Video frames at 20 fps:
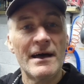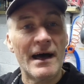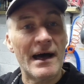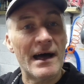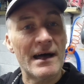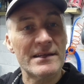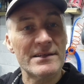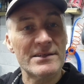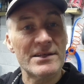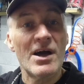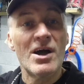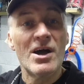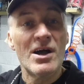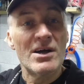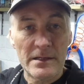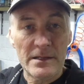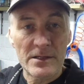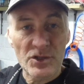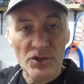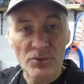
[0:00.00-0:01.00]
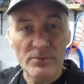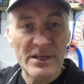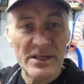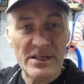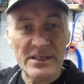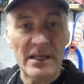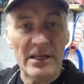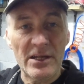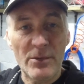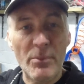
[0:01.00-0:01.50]
and somebody's
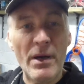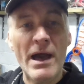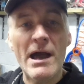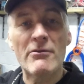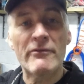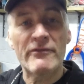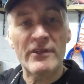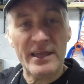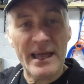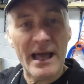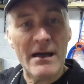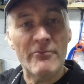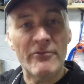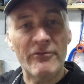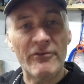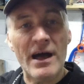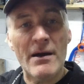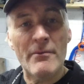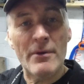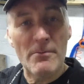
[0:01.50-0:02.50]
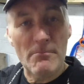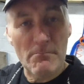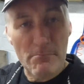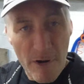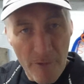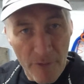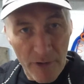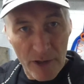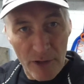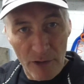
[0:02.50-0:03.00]
selling a pair of the carbon fibre
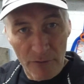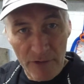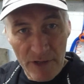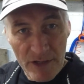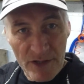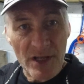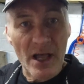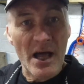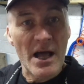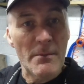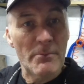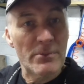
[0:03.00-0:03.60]
mirror covers,